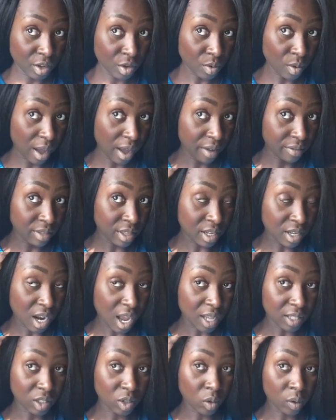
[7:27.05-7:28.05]
you'll have the
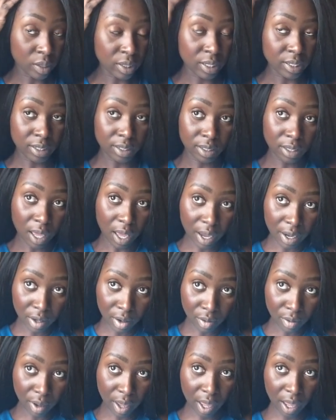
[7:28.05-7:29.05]
knots on this side.
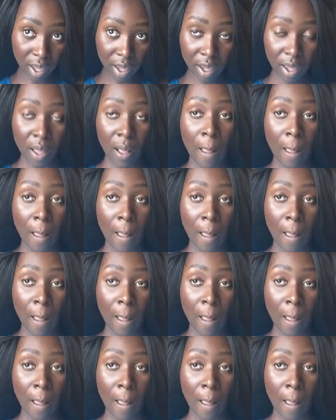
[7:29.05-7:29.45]
Okay,